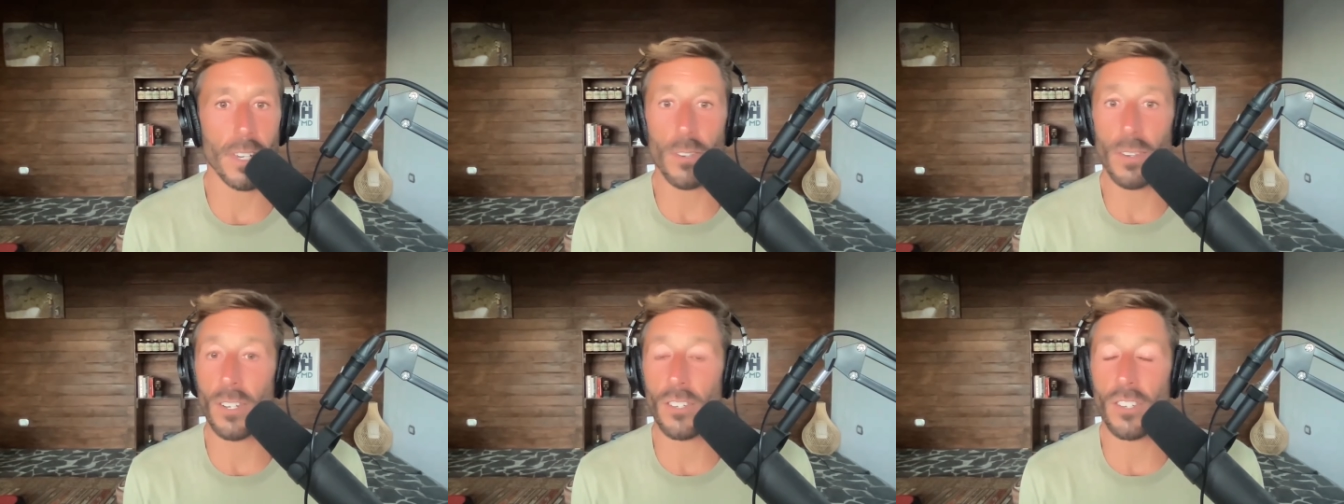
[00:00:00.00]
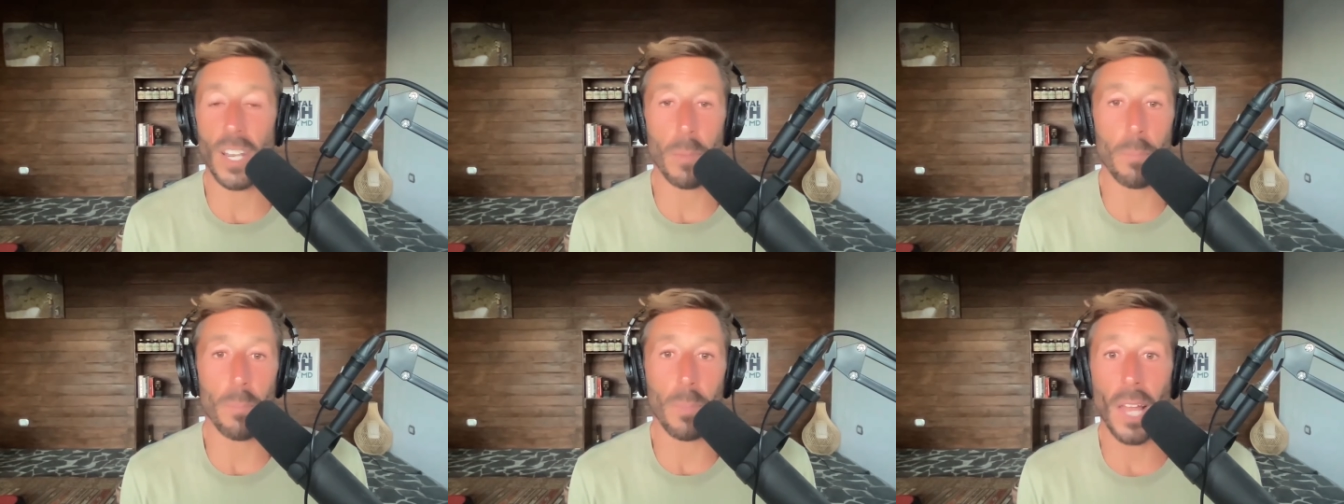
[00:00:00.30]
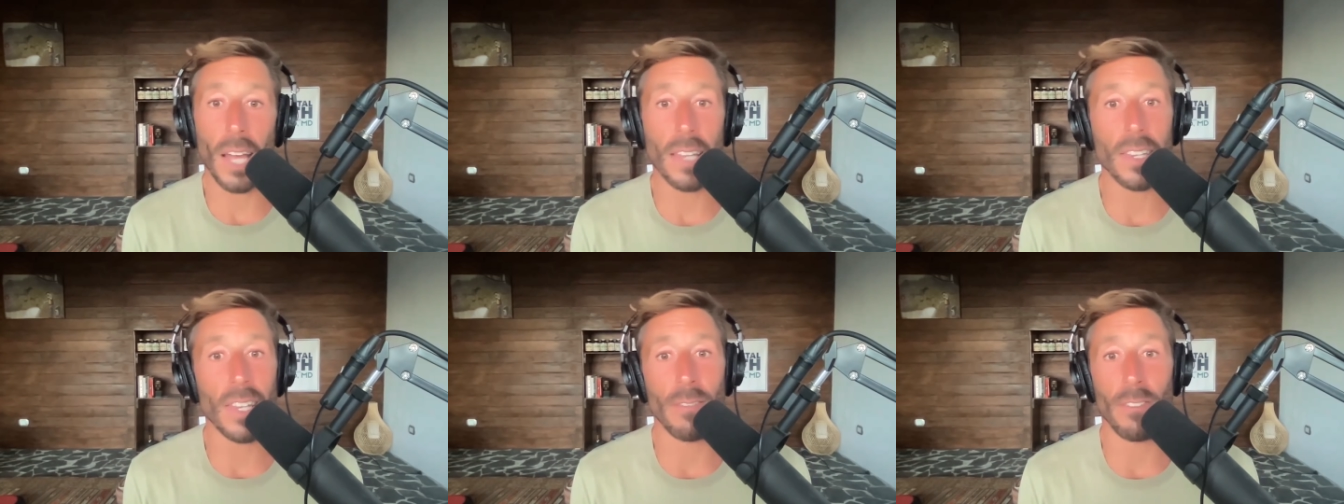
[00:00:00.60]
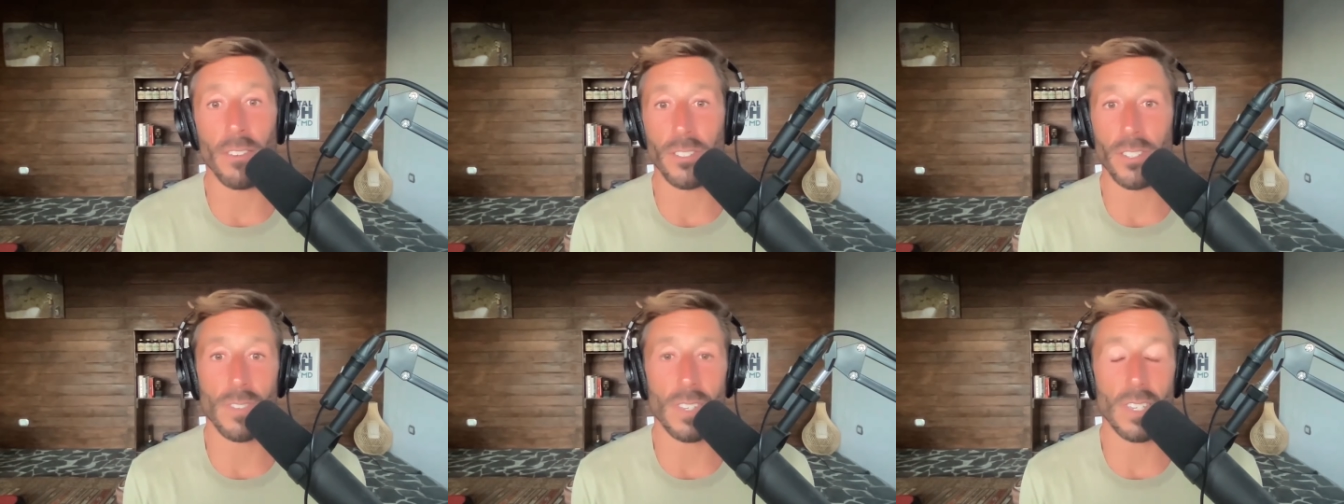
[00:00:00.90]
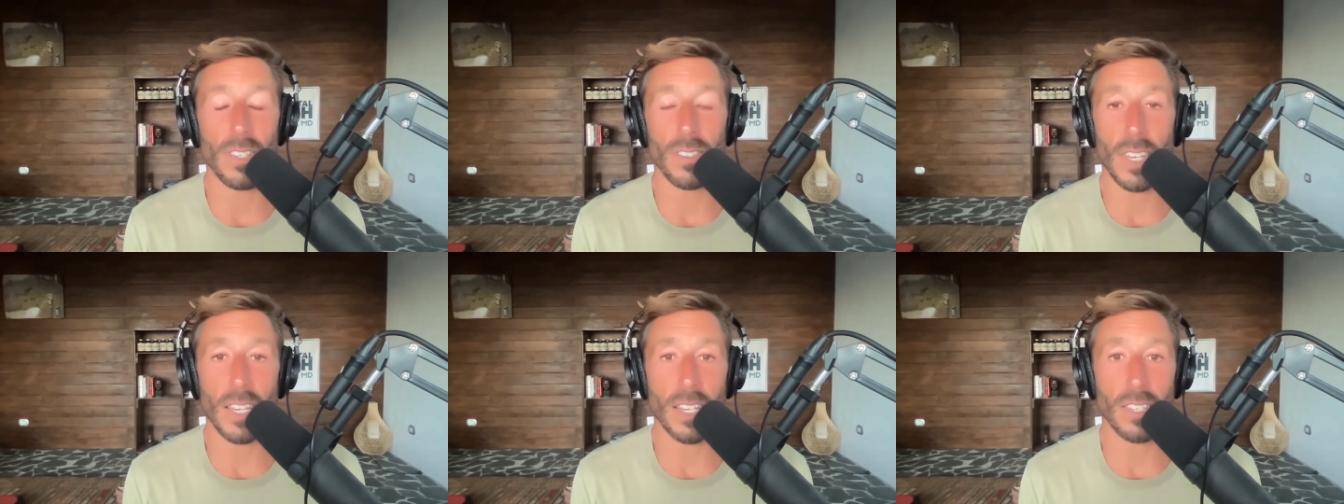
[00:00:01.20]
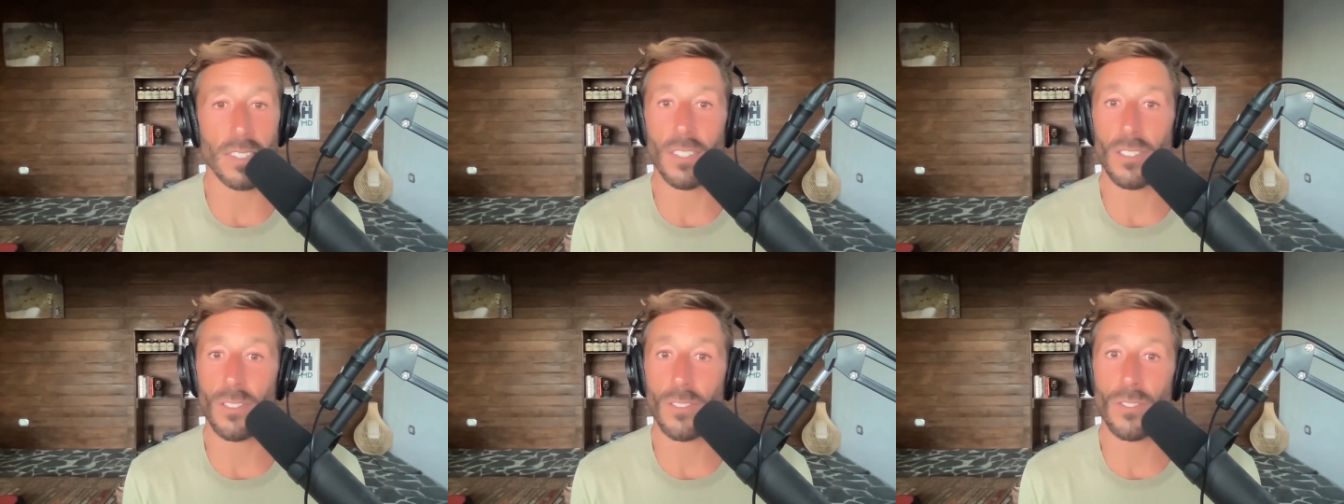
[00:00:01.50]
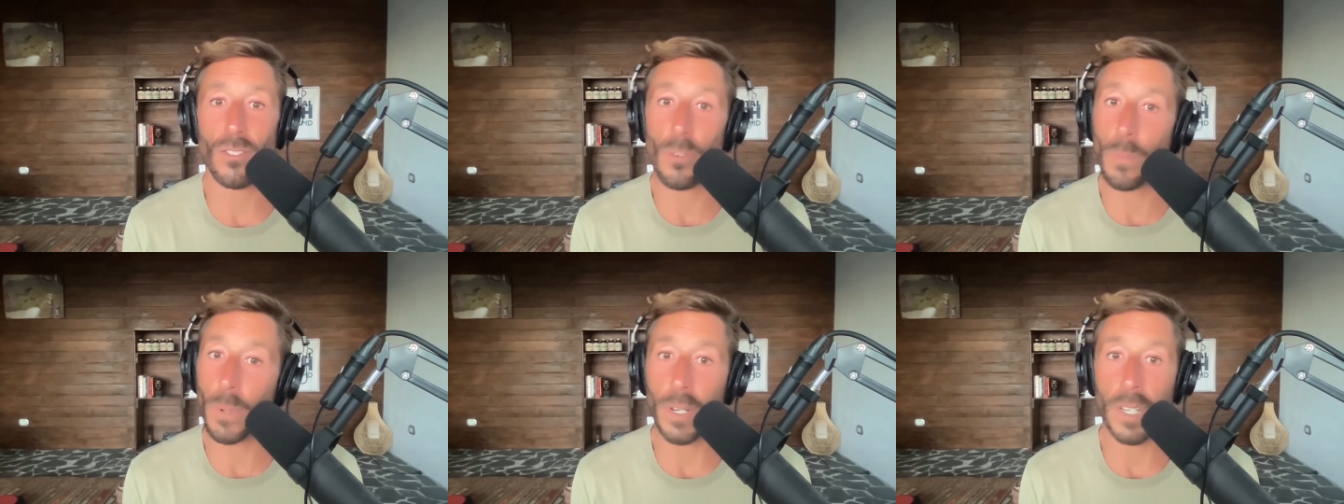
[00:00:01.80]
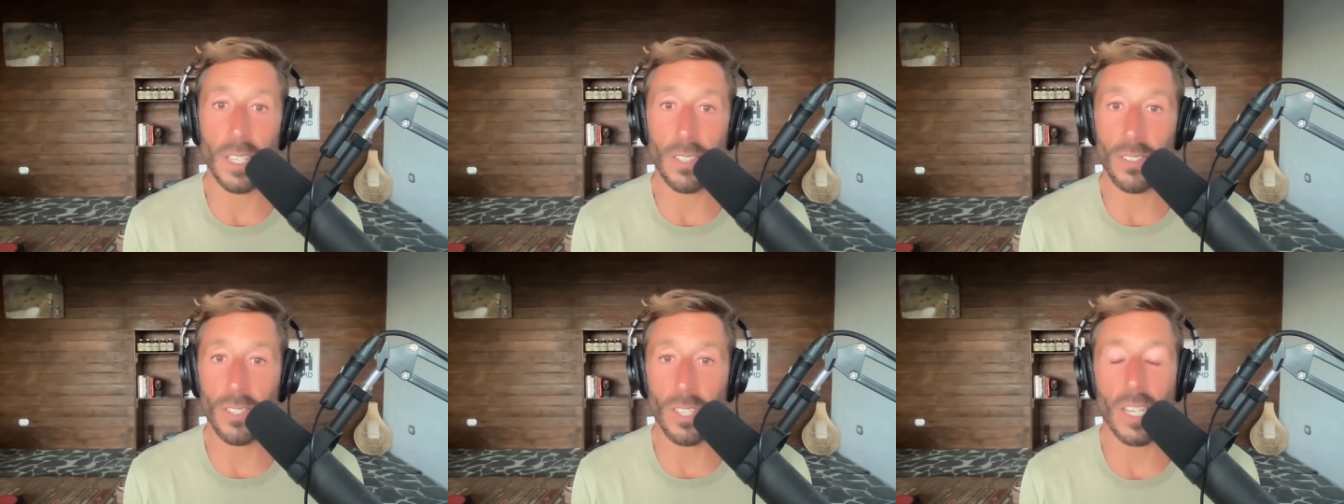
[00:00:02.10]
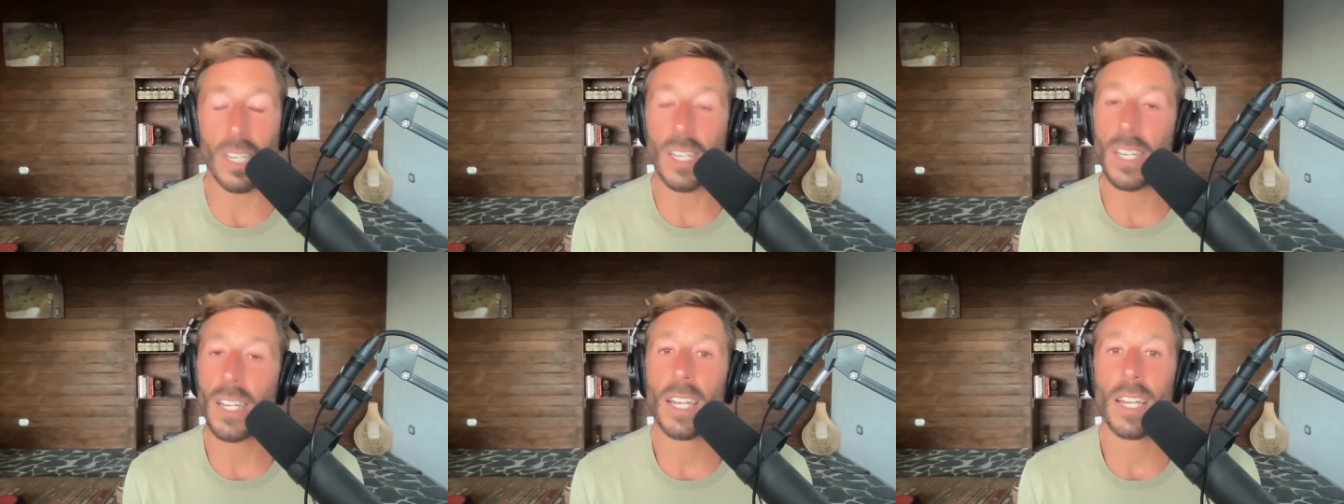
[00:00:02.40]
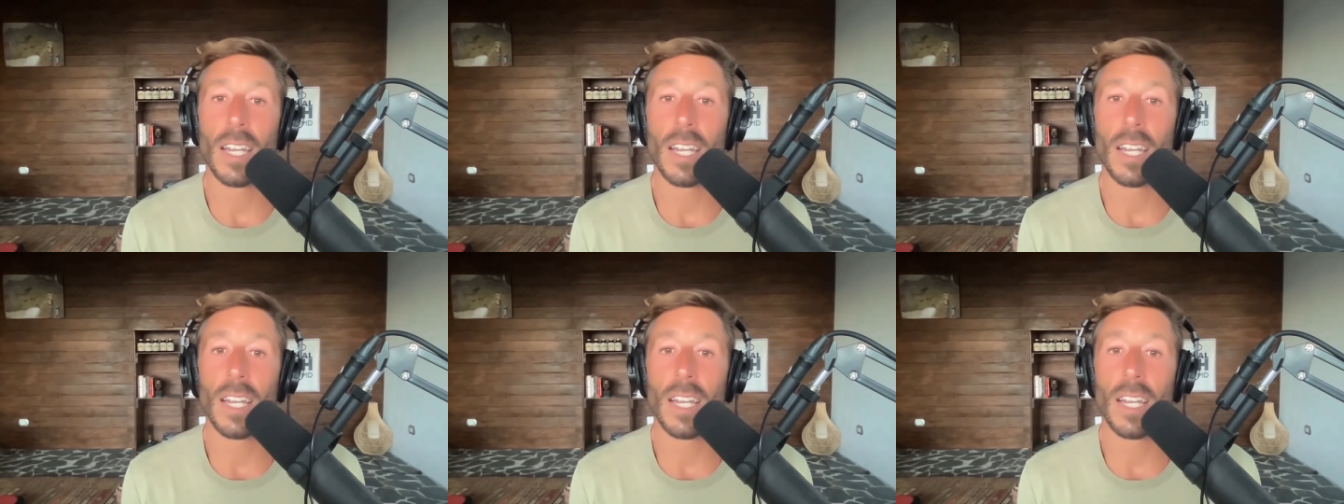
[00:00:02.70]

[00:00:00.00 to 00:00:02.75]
You can check blood levels of these things. It's super easy.